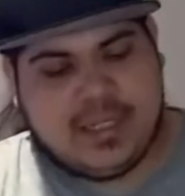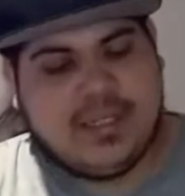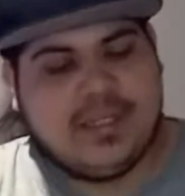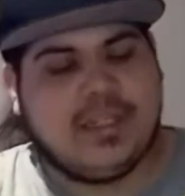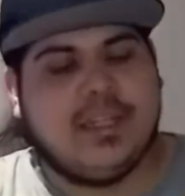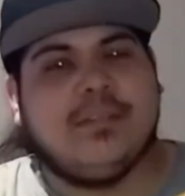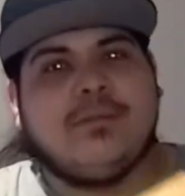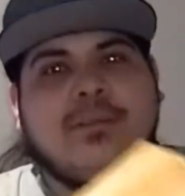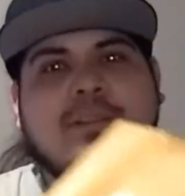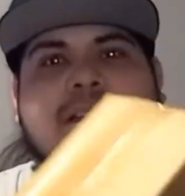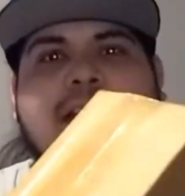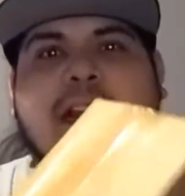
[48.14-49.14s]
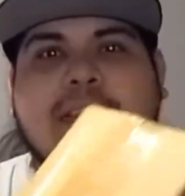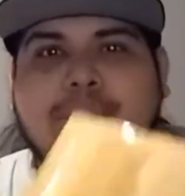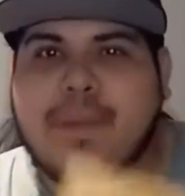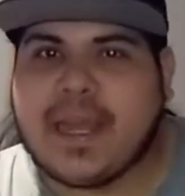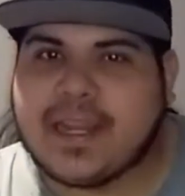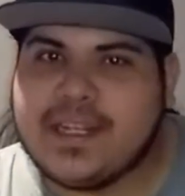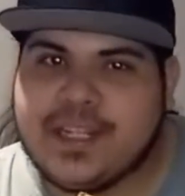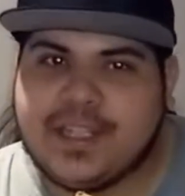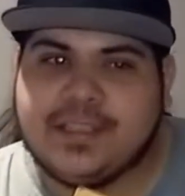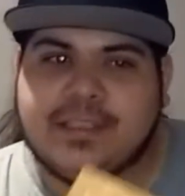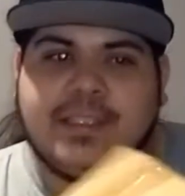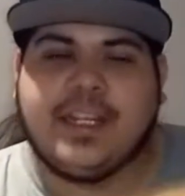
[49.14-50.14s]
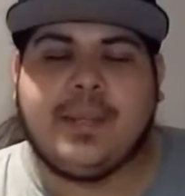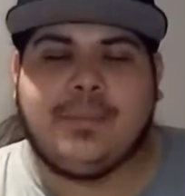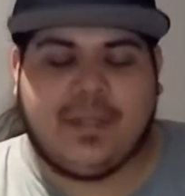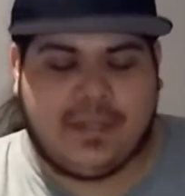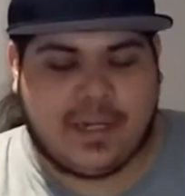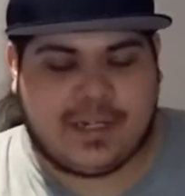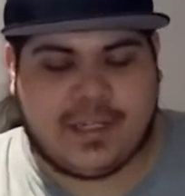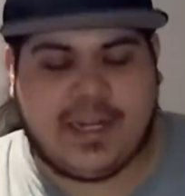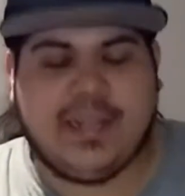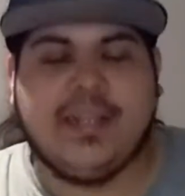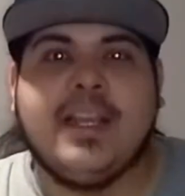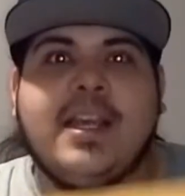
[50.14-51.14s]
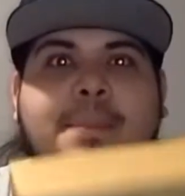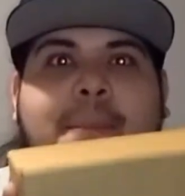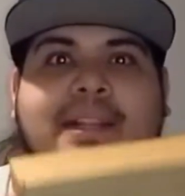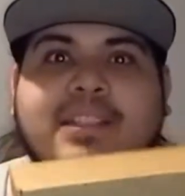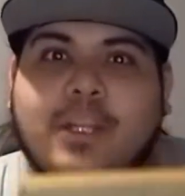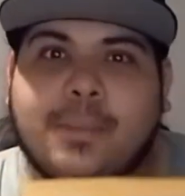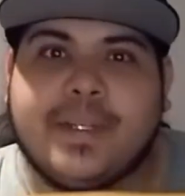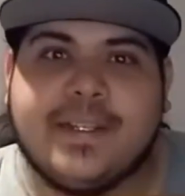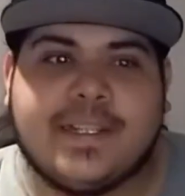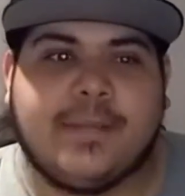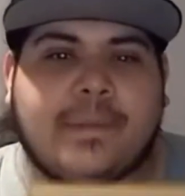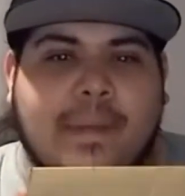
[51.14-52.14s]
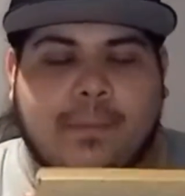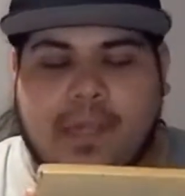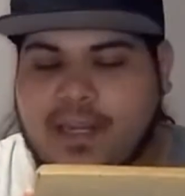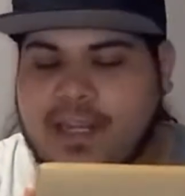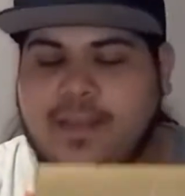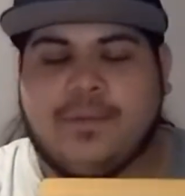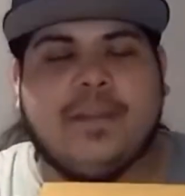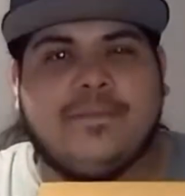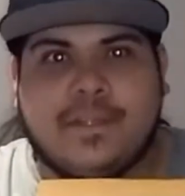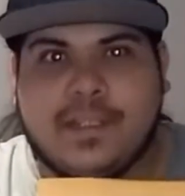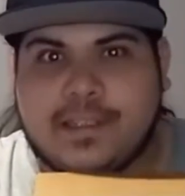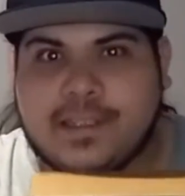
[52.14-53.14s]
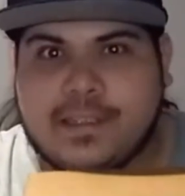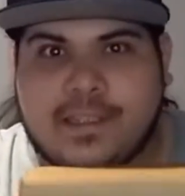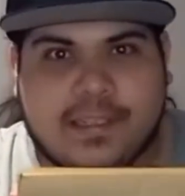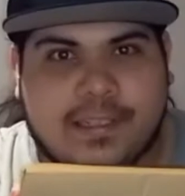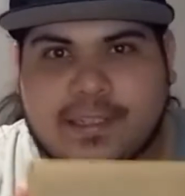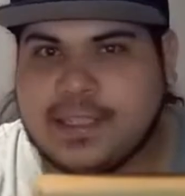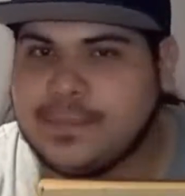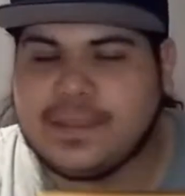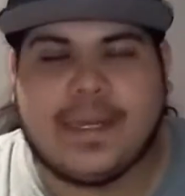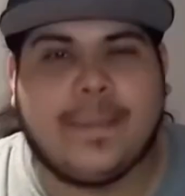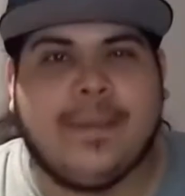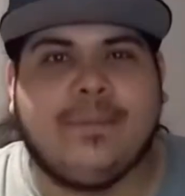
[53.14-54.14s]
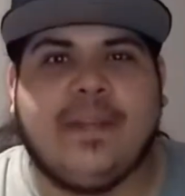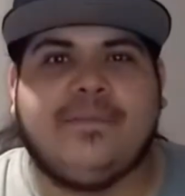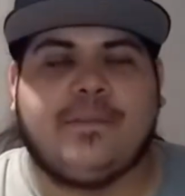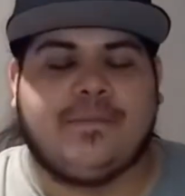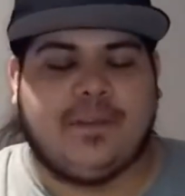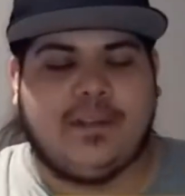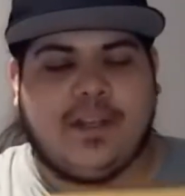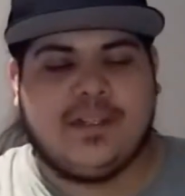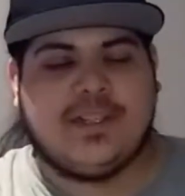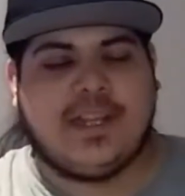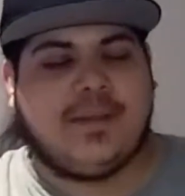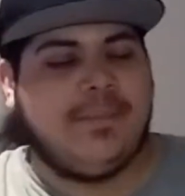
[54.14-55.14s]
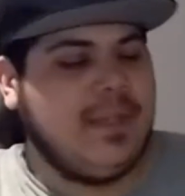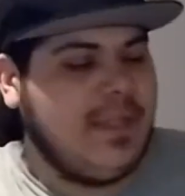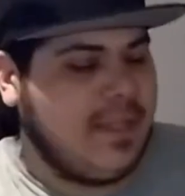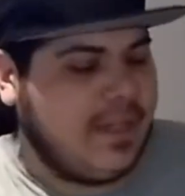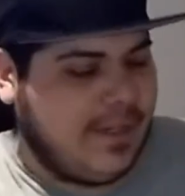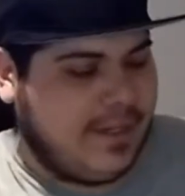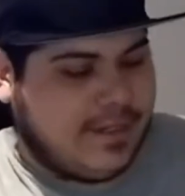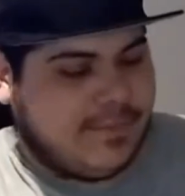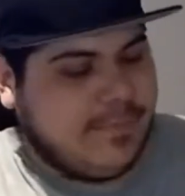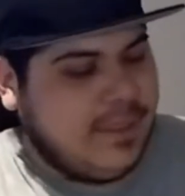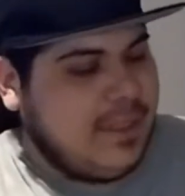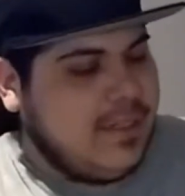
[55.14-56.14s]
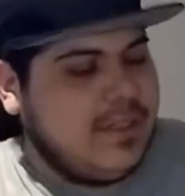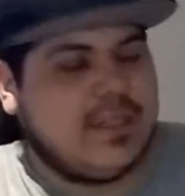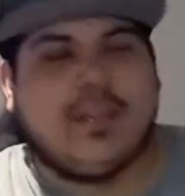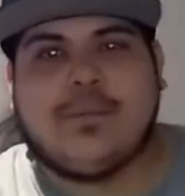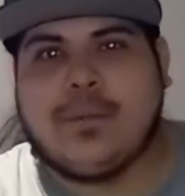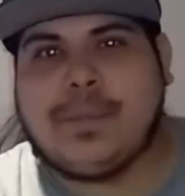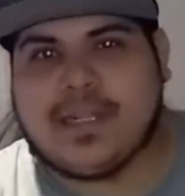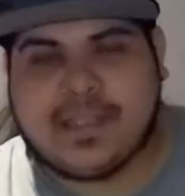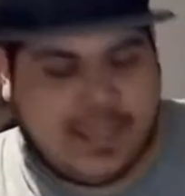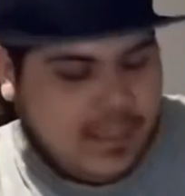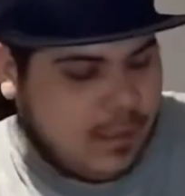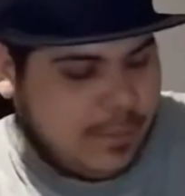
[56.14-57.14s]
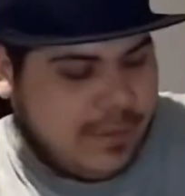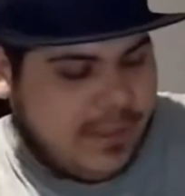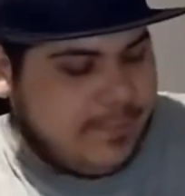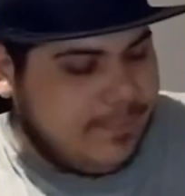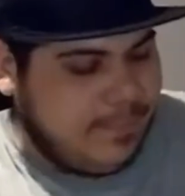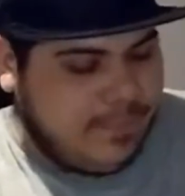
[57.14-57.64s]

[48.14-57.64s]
So, got the package here, came in yesterday, about to open this up. I'm, I can not wait for this because it's something I've been waiting for for a long time, you know. So, we're about to get open it.